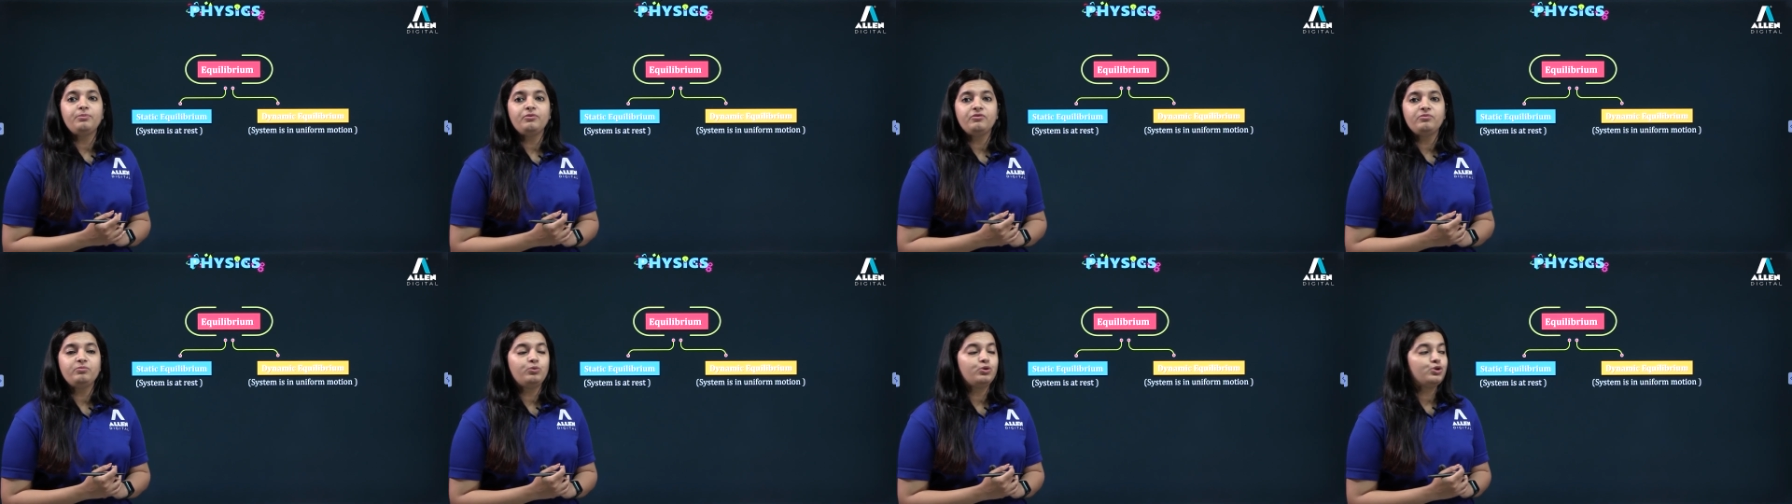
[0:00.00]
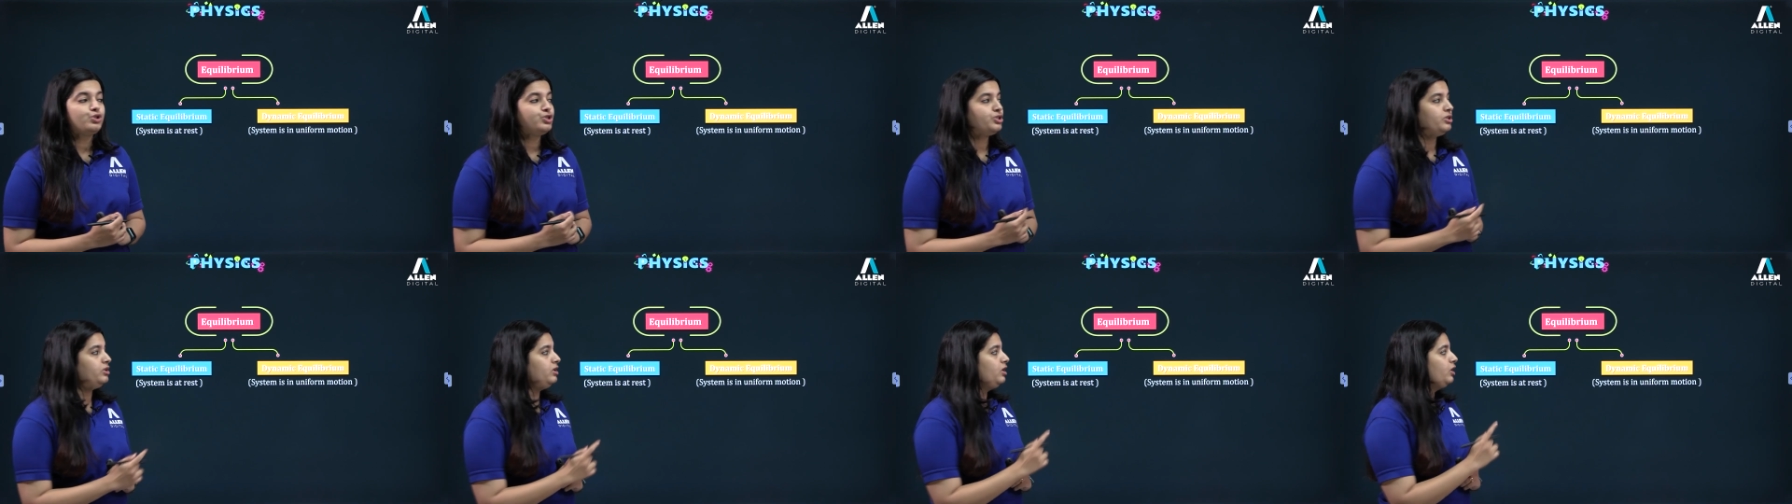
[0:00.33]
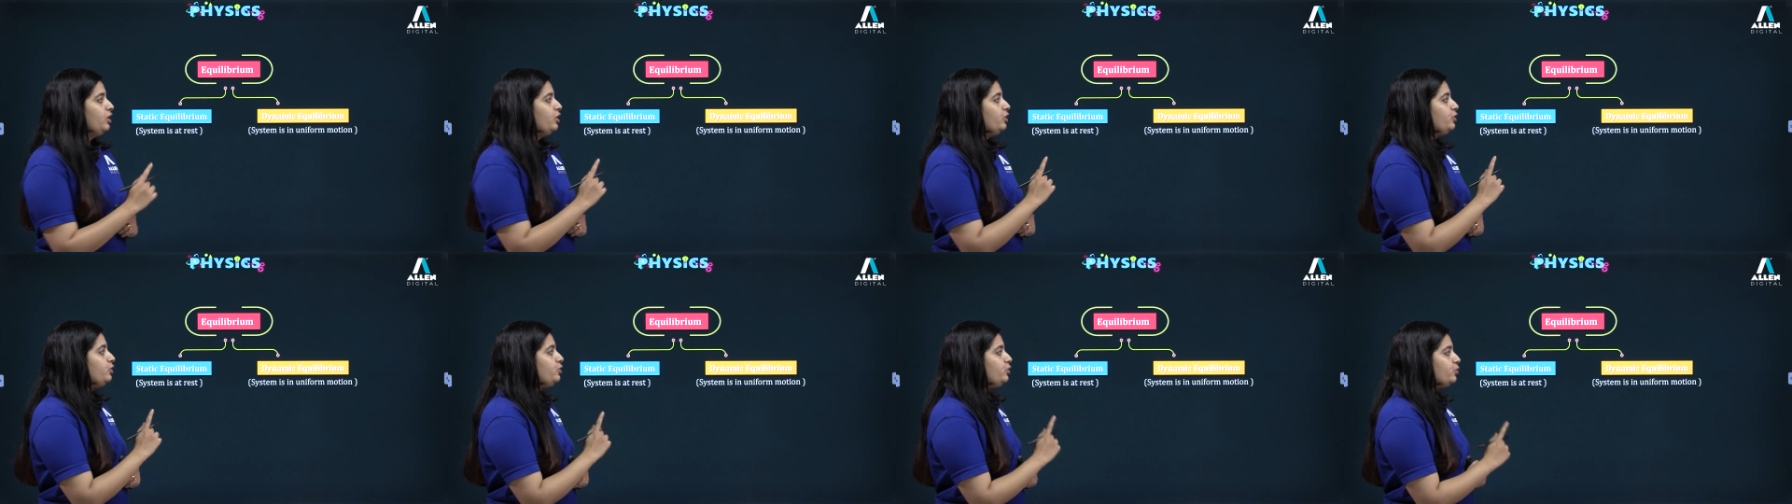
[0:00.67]
of motion?
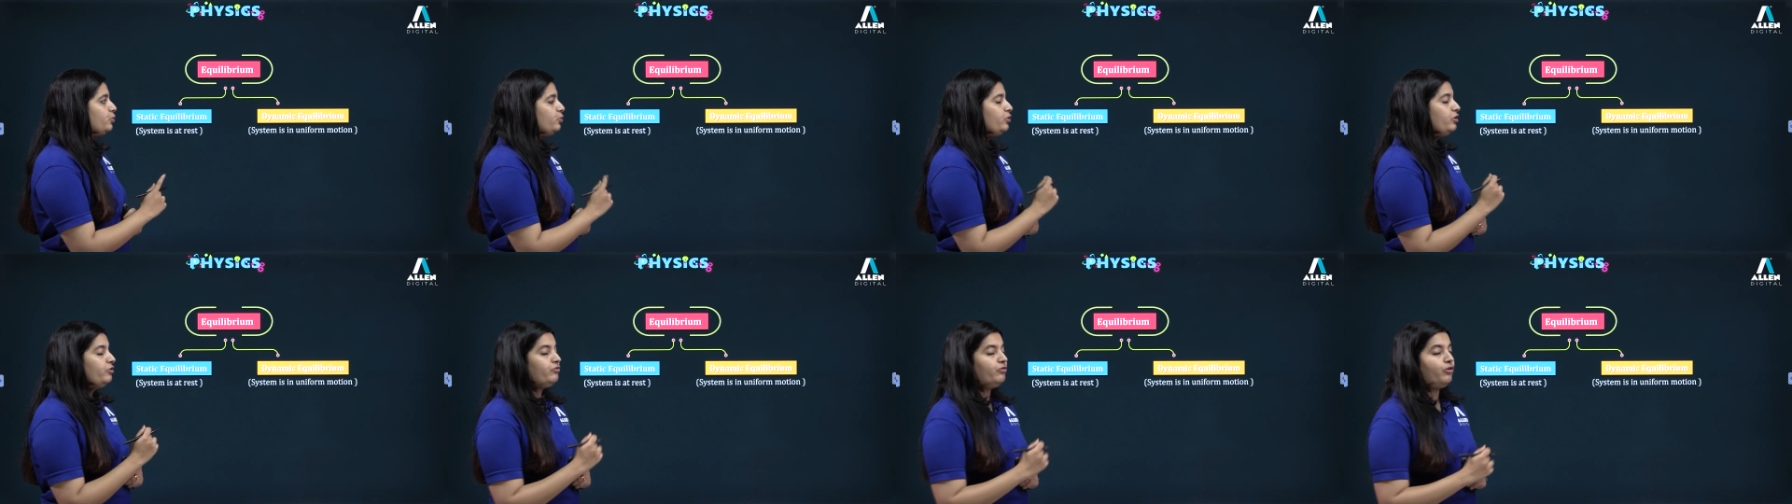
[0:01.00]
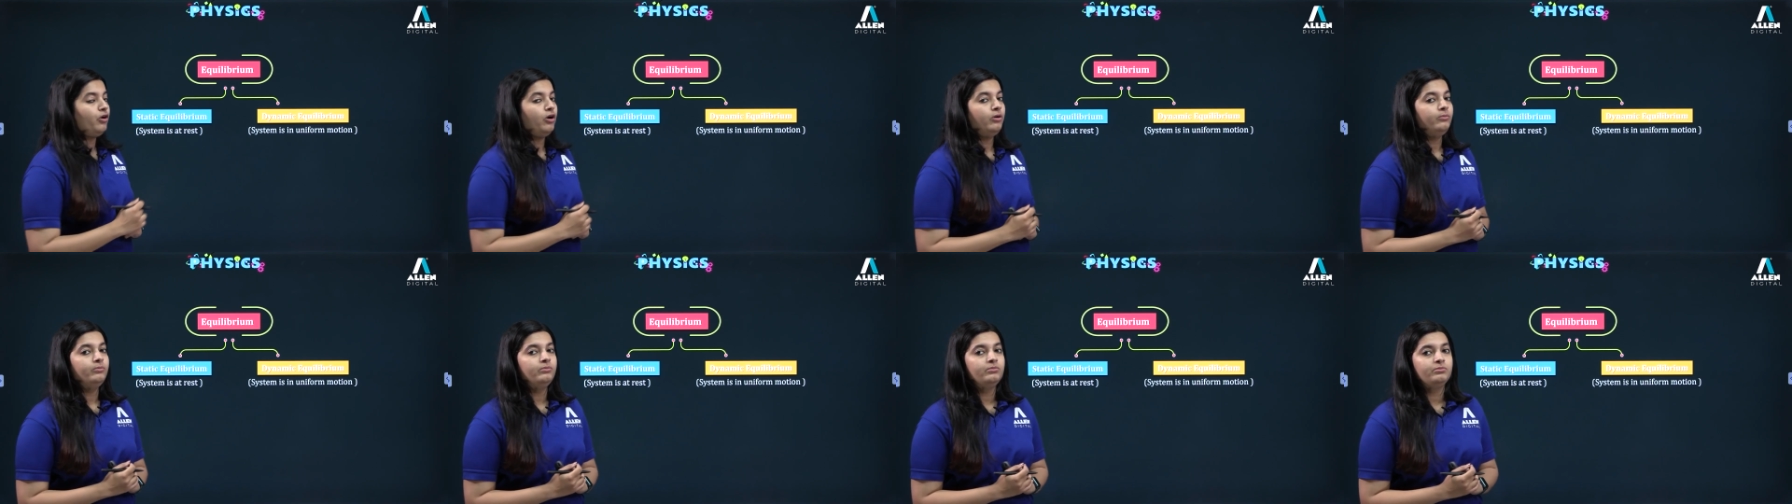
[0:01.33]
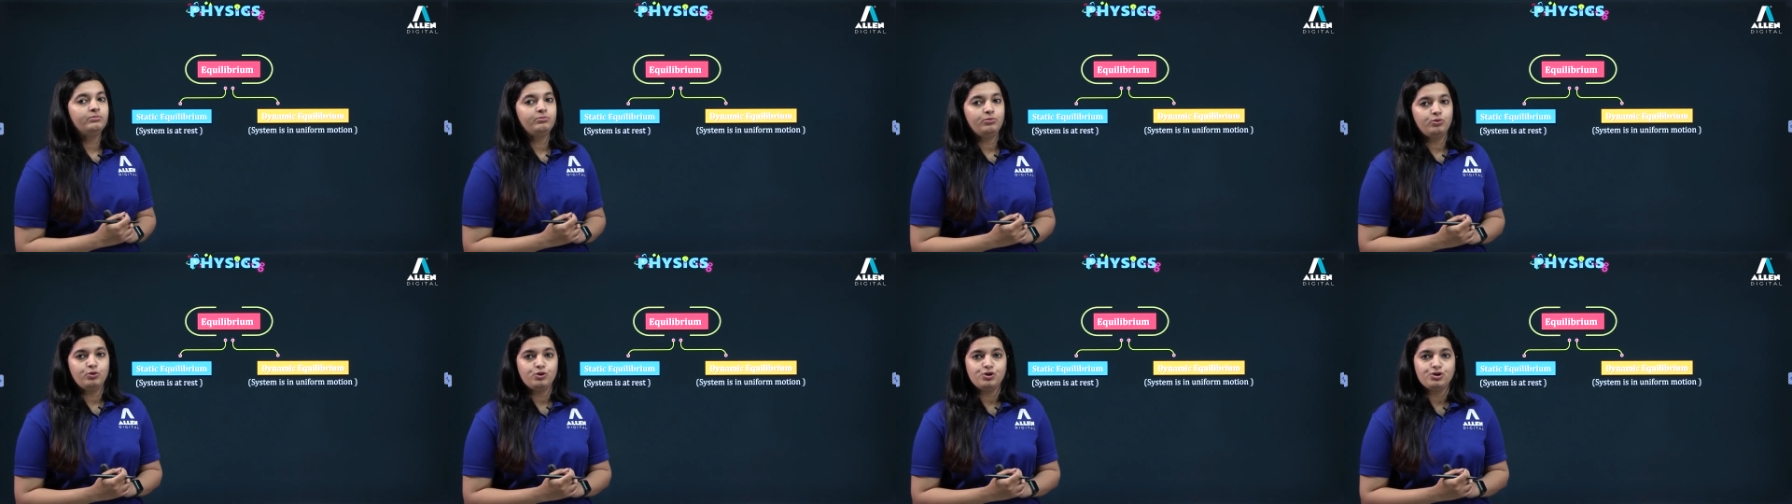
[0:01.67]
Uniform
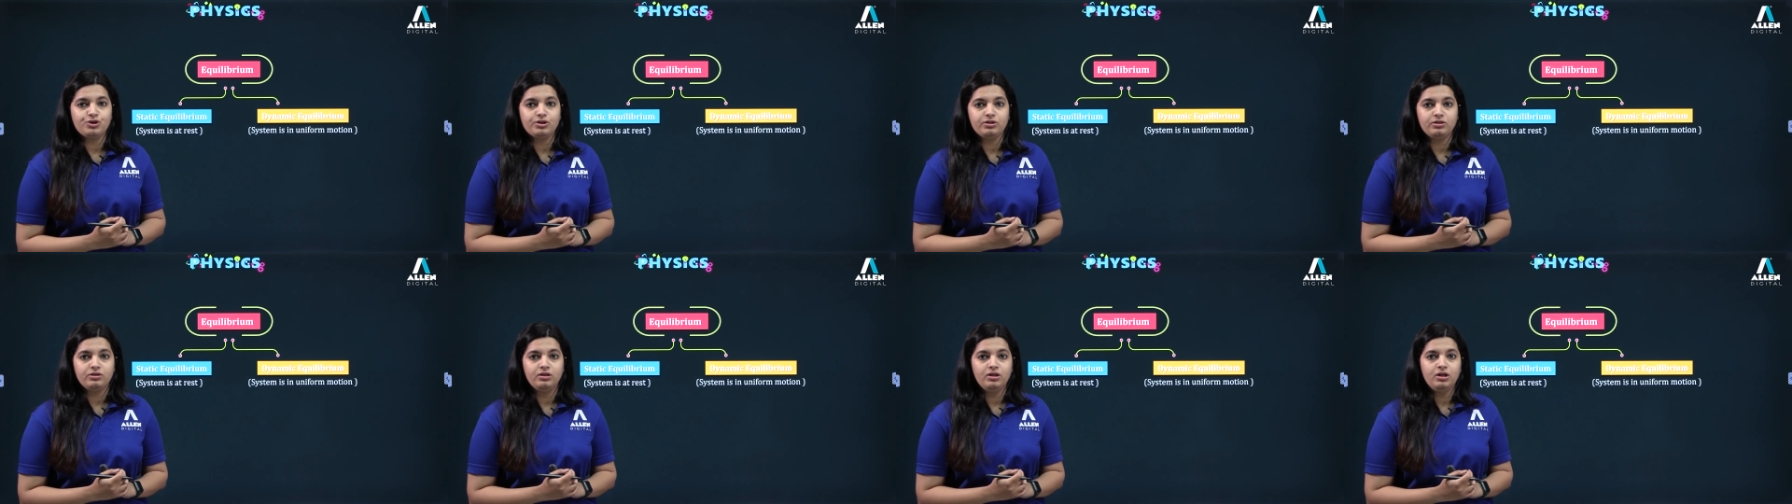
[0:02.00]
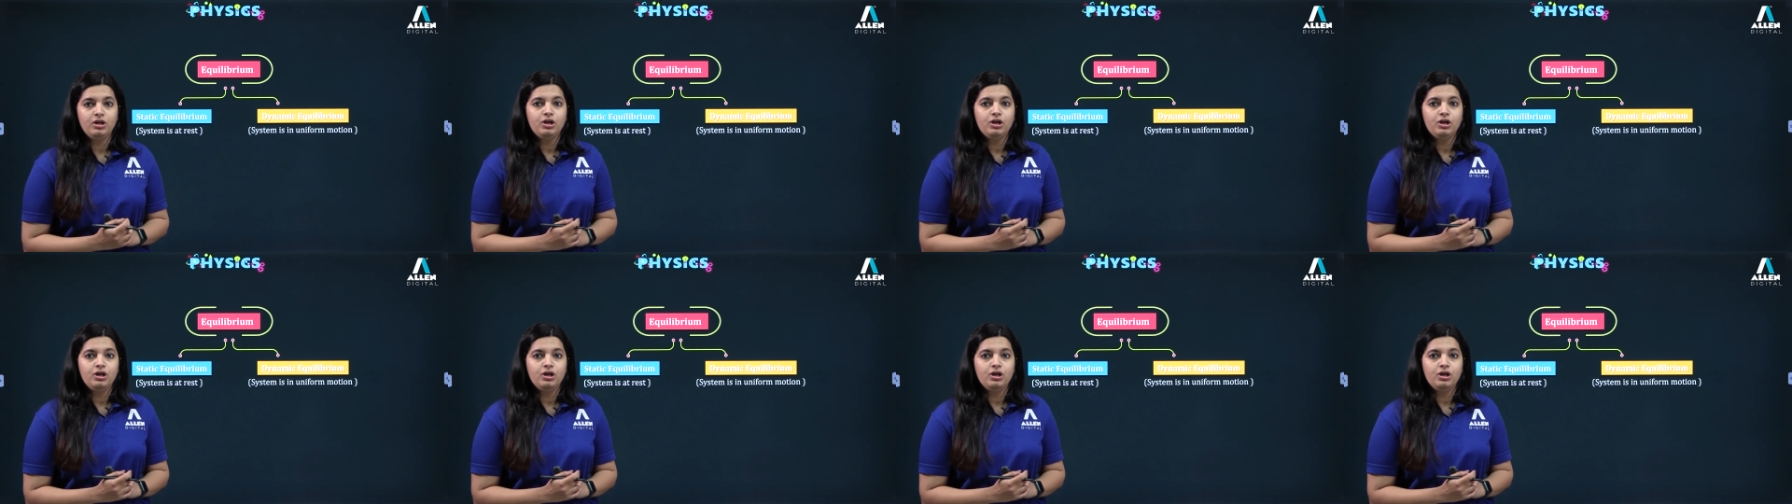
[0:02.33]
motion.